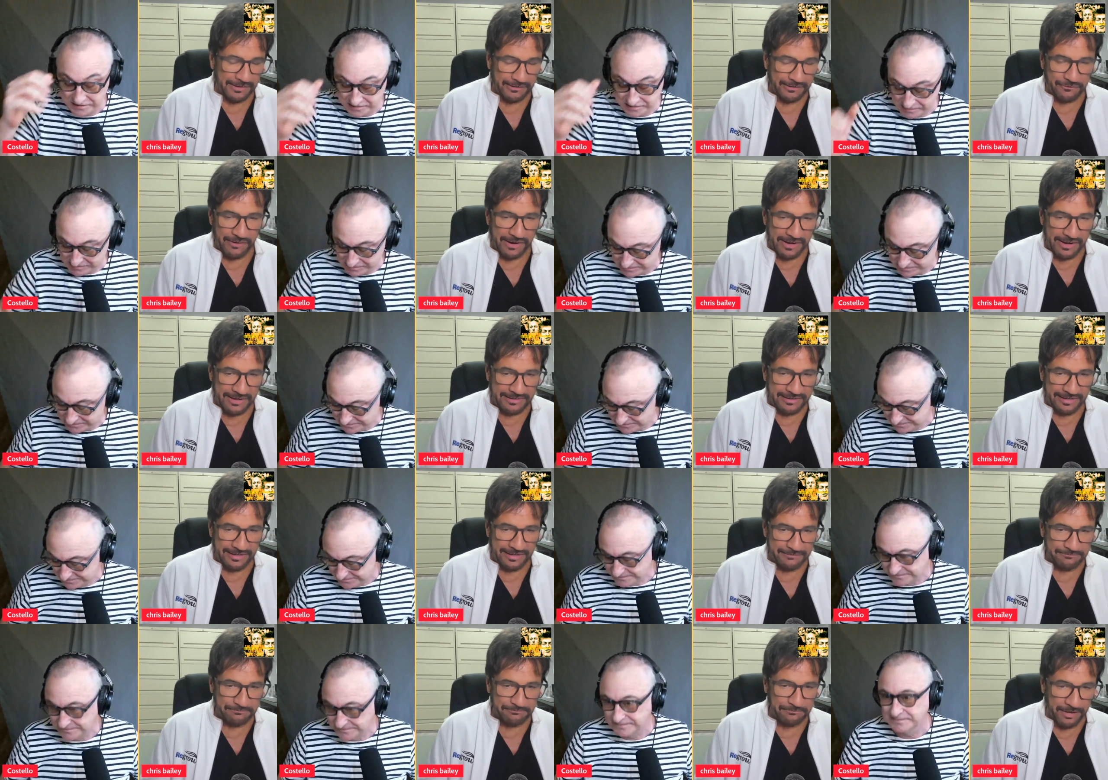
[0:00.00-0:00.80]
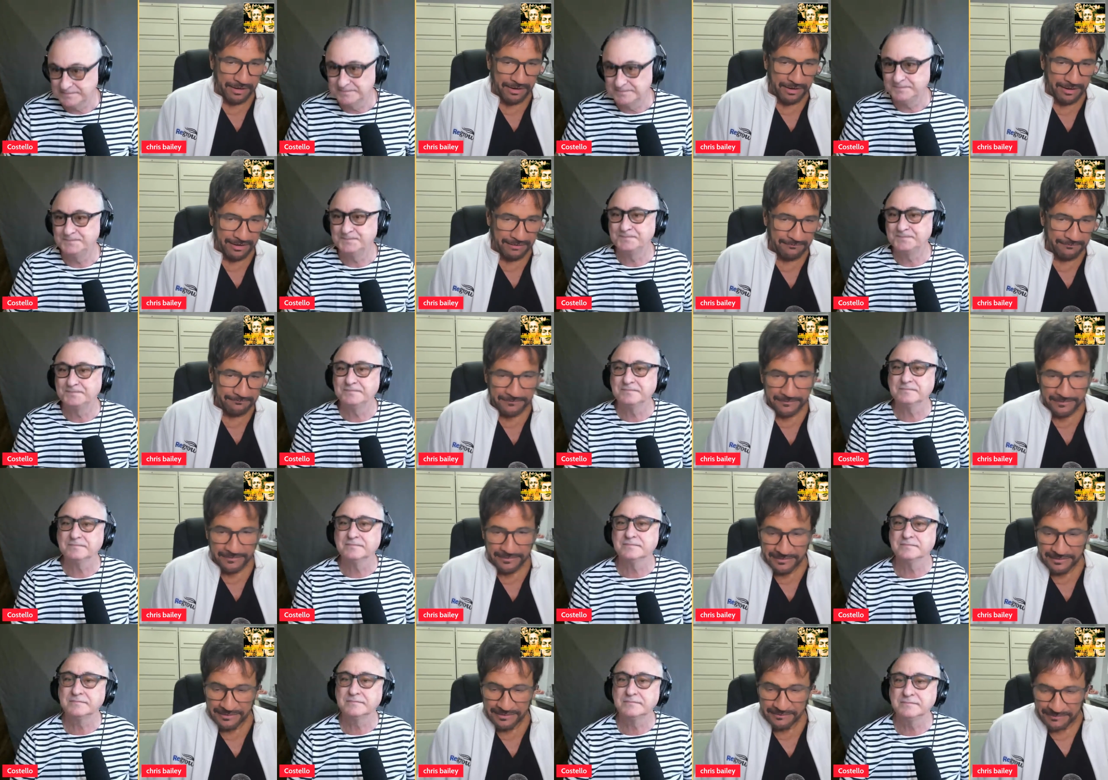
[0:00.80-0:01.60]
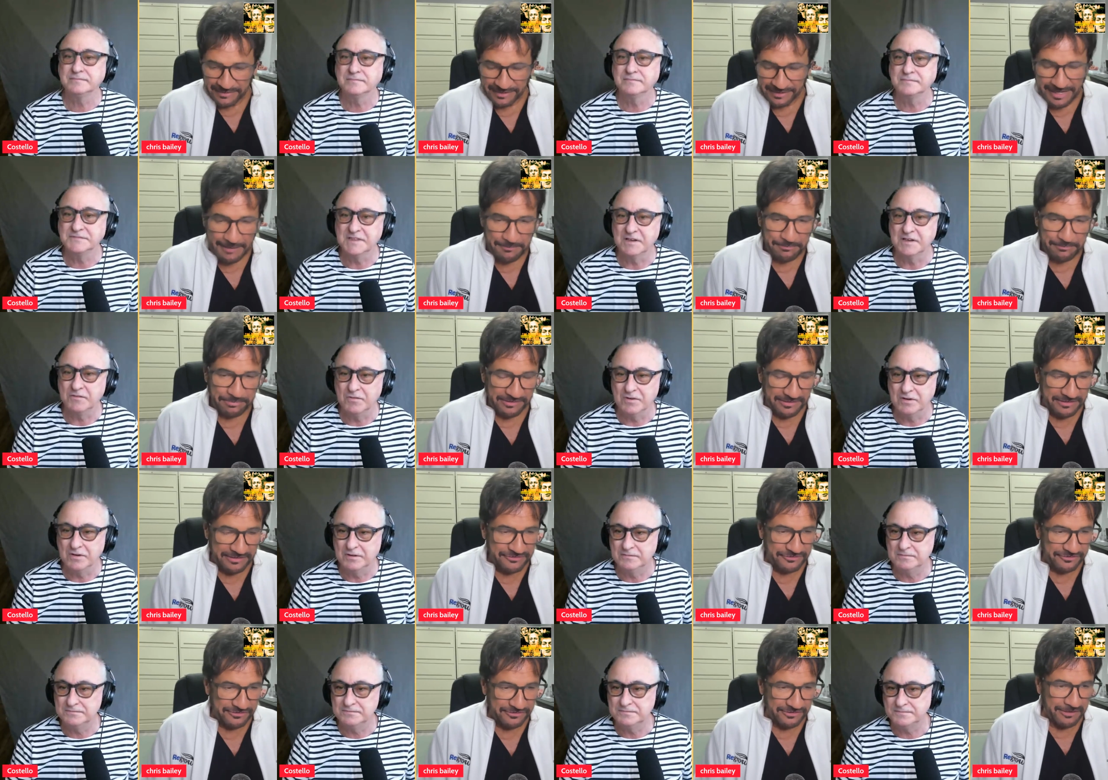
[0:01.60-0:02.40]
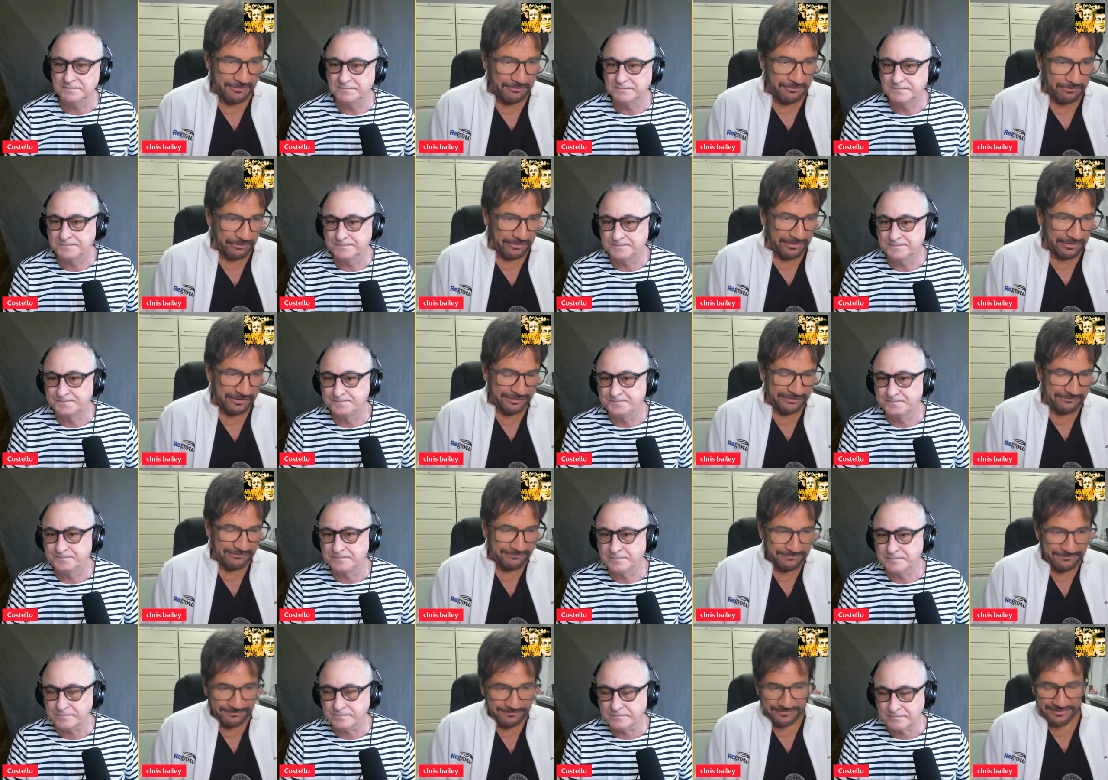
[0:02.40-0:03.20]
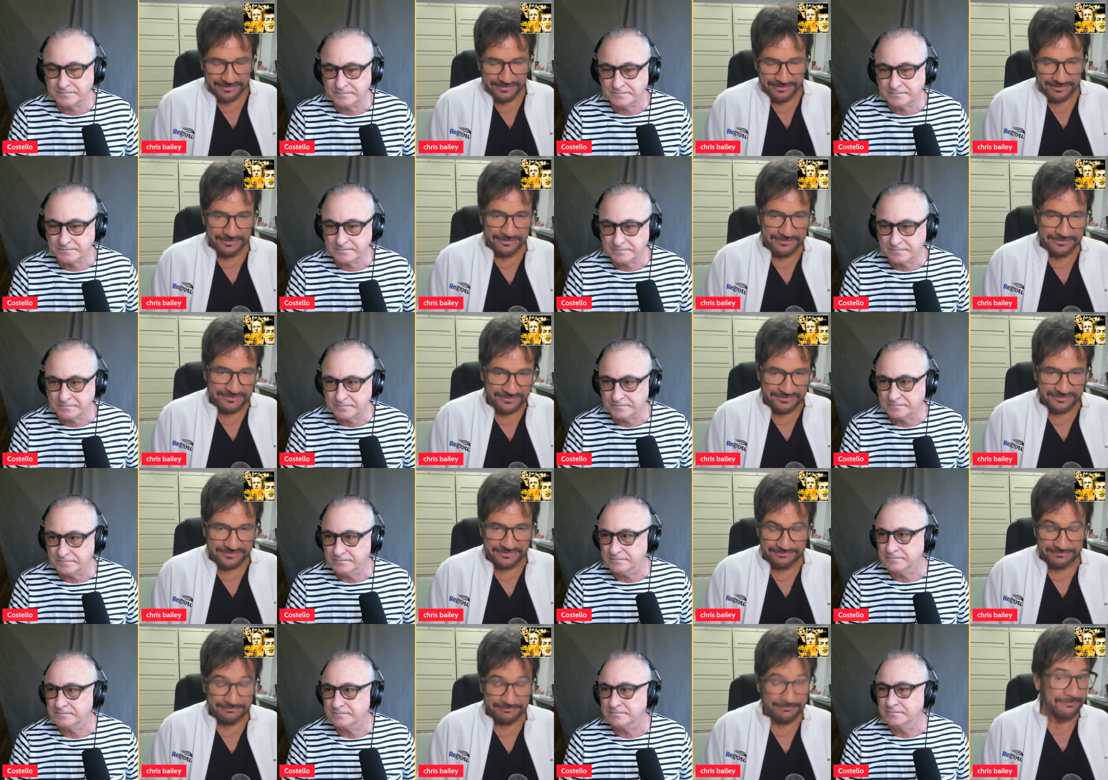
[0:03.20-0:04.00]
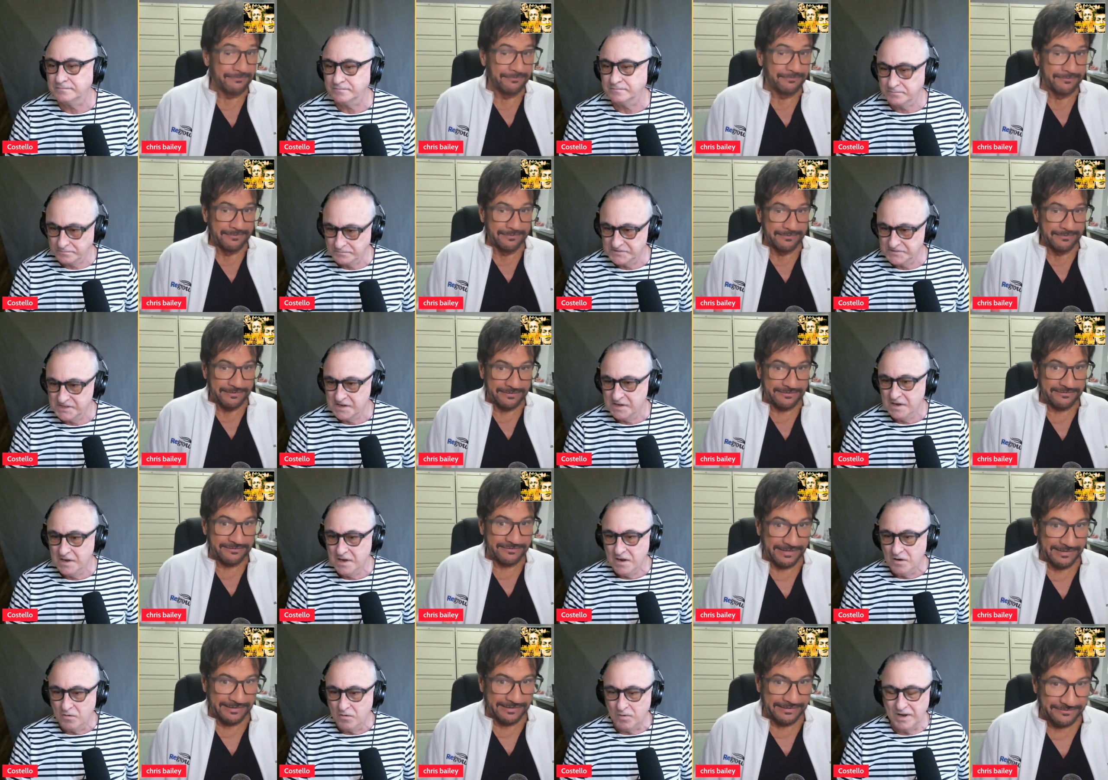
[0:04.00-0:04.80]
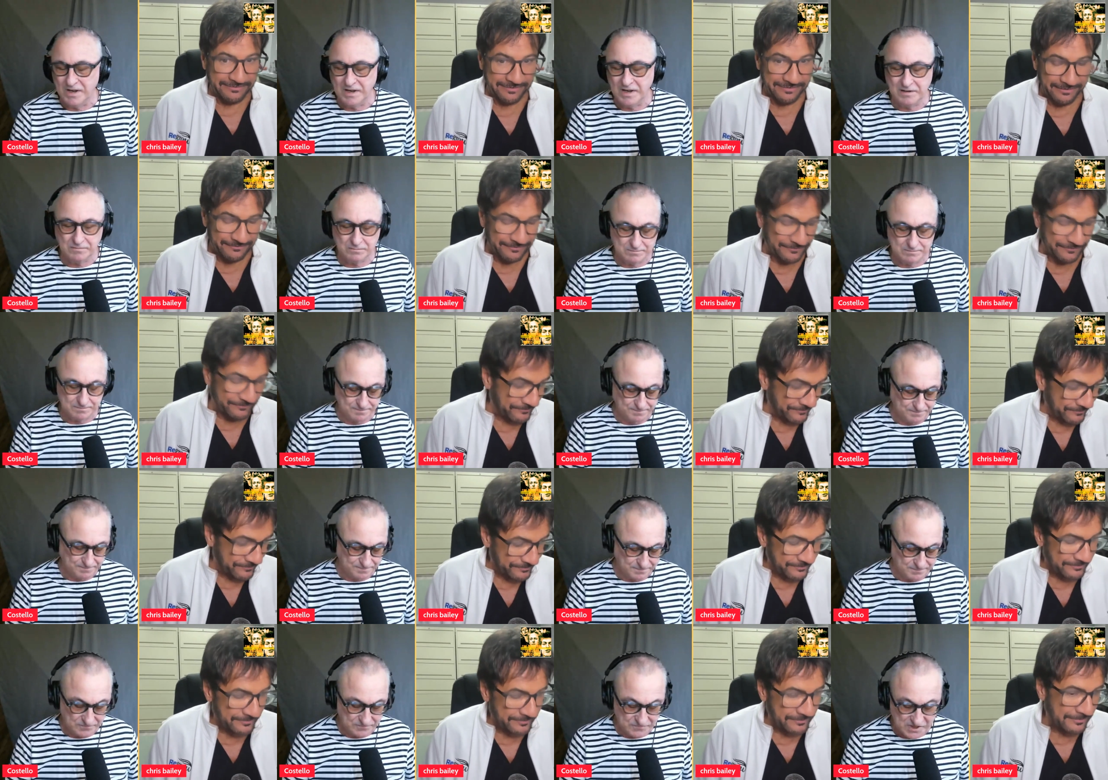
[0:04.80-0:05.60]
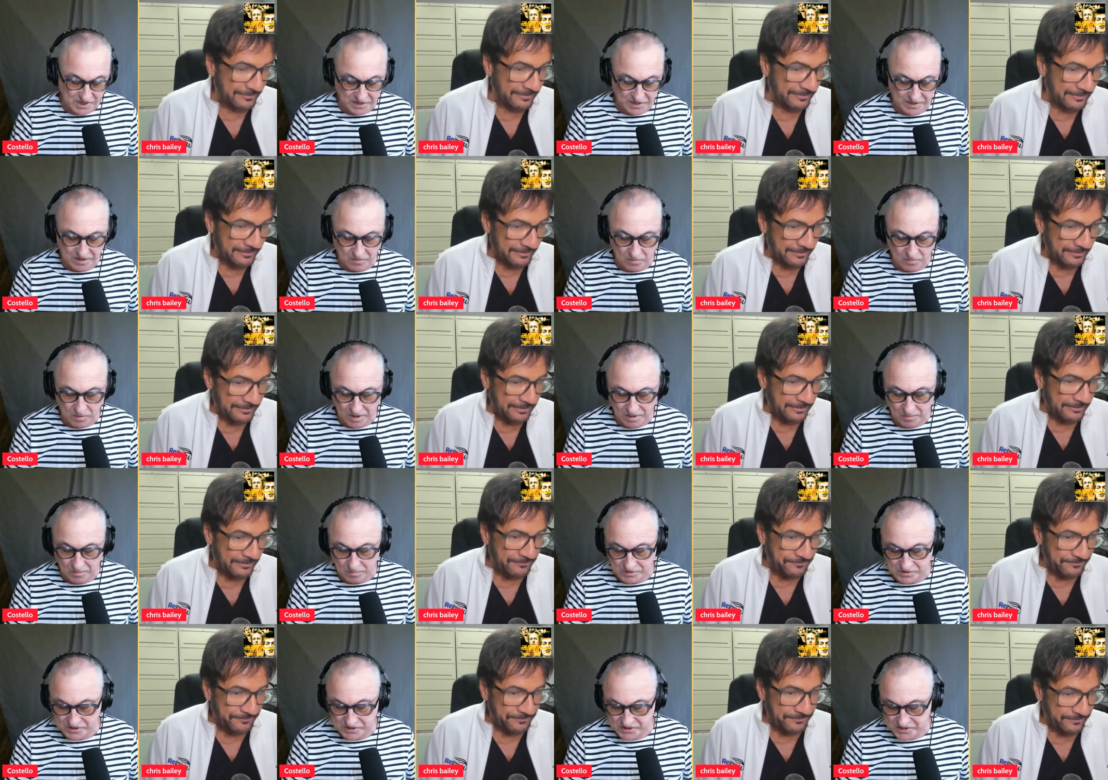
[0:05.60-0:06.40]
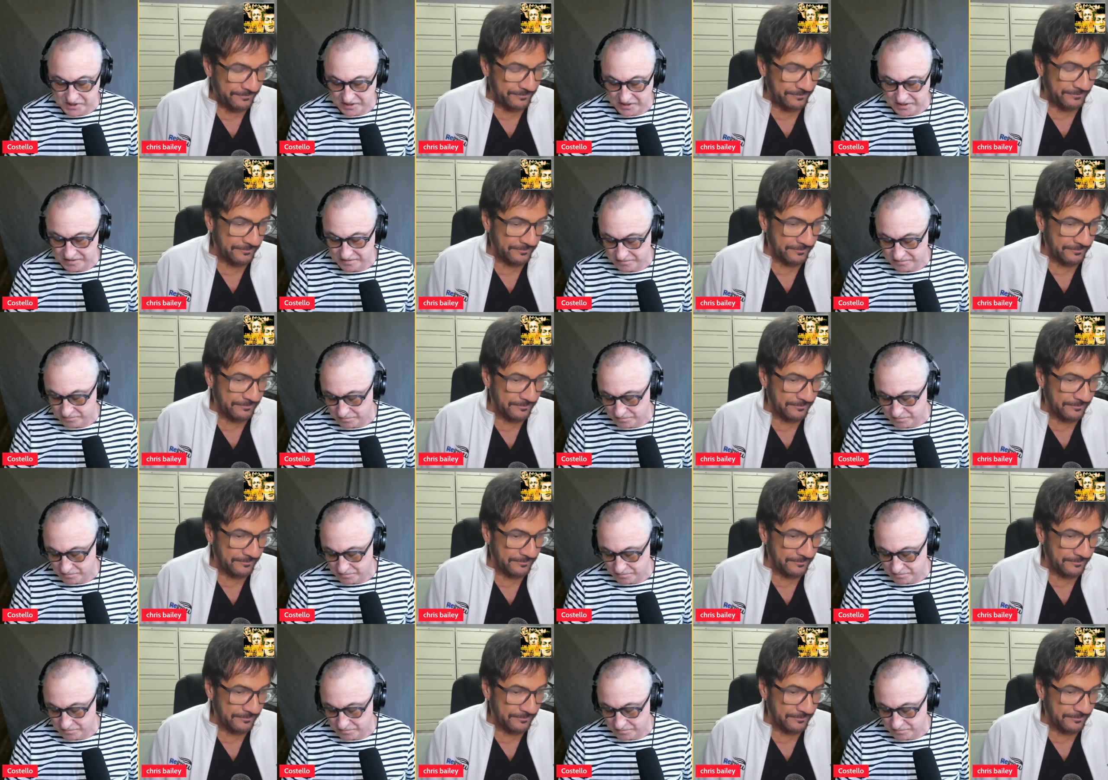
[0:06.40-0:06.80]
Speaker 1: Crackhead mom, my Appalachian upbringing, you know, exciting. Well,
Speaker 2: stuff. tell you what, we'll start.